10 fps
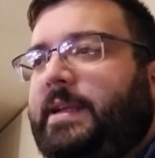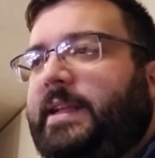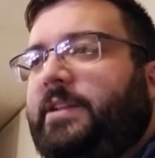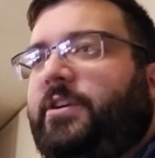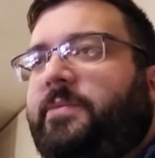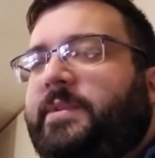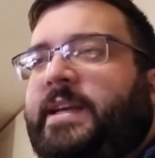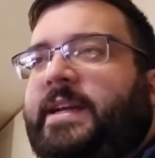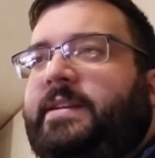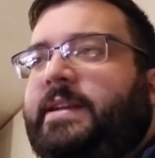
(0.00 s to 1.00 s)
Then, along with
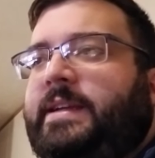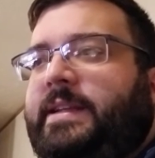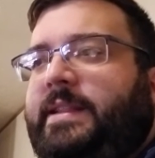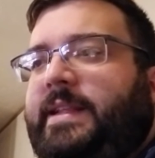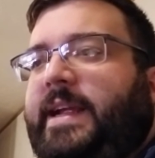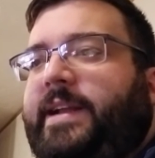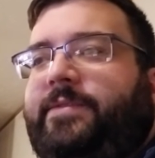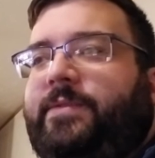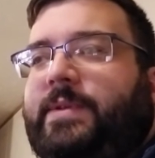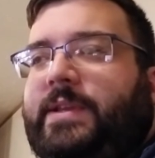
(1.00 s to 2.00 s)
that, they had
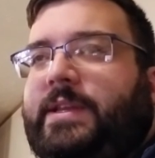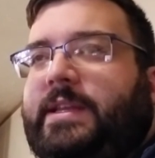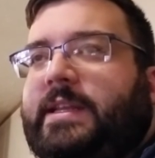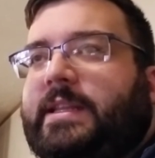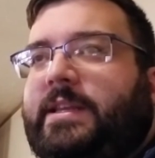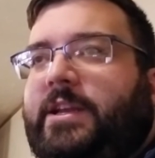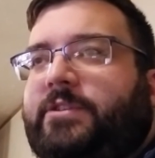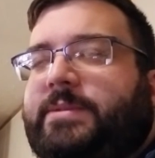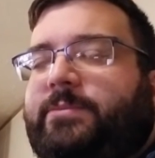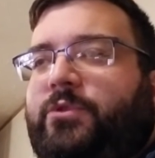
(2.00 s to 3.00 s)

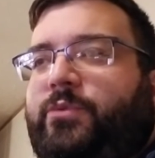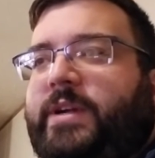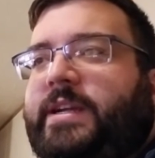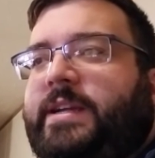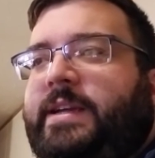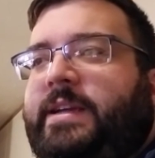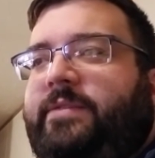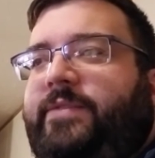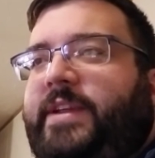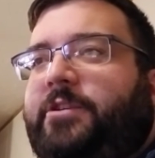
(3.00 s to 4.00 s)
some quick
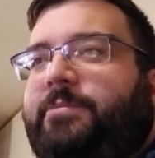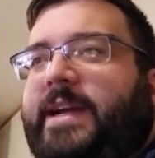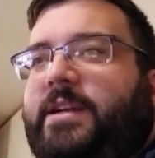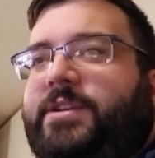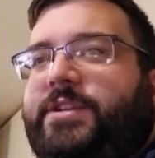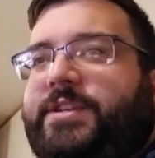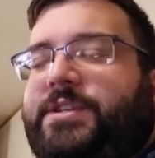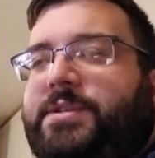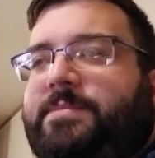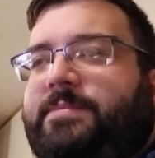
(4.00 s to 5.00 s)
video
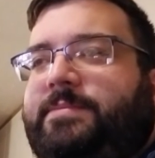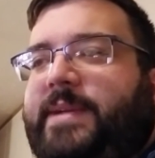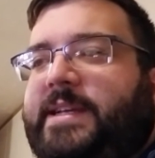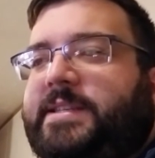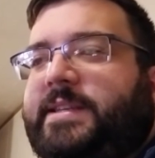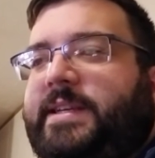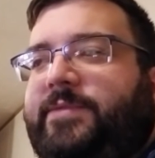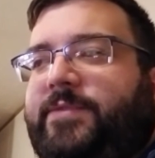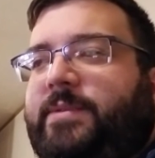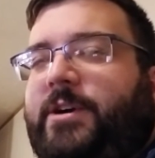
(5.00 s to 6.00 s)
packages, basically
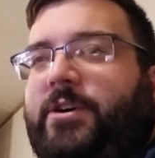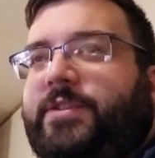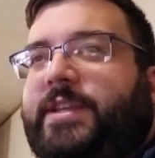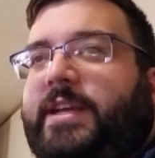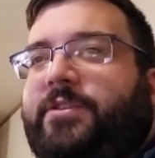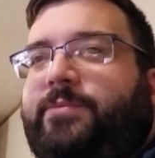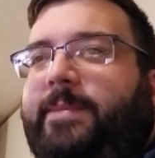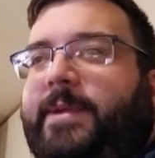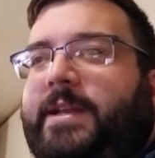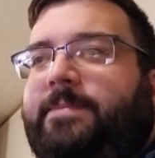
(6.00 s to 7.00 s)
from all the other
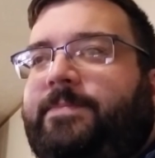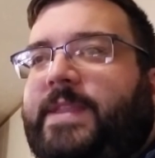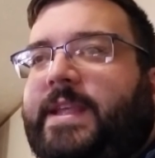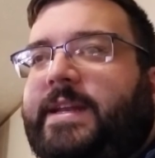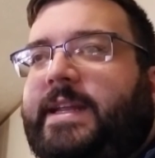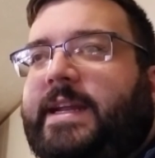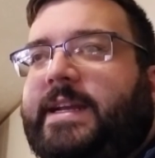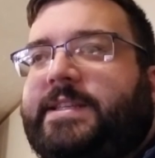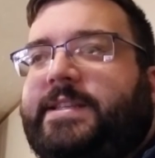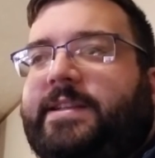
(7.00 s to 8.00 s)
women in the
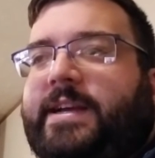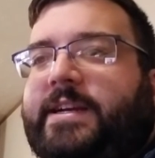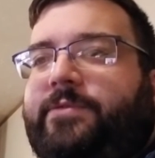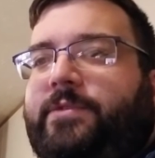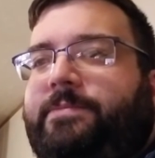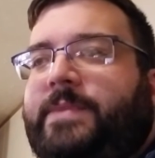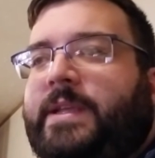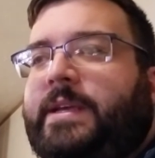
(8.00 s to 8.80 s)
NXT locker room,